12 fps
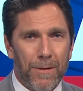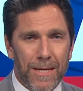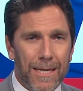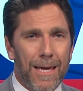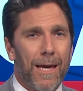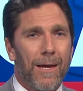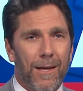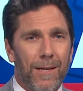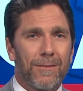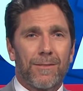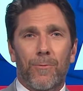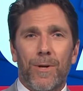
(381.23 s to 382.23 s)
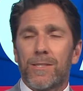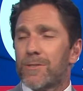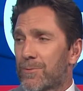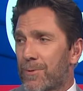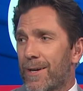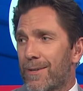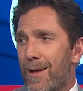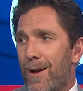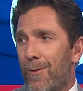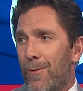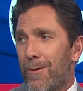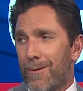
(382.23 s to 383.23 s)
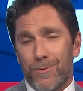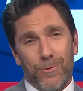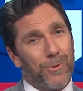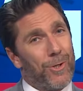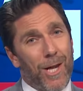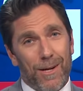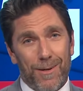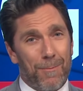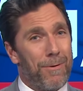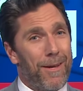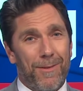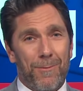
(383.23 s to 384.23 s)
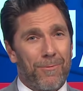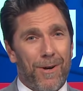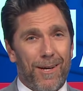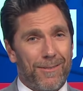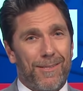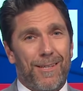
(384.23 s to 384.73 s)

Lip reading: PK against the Rangers right now, you're gonna pay the price.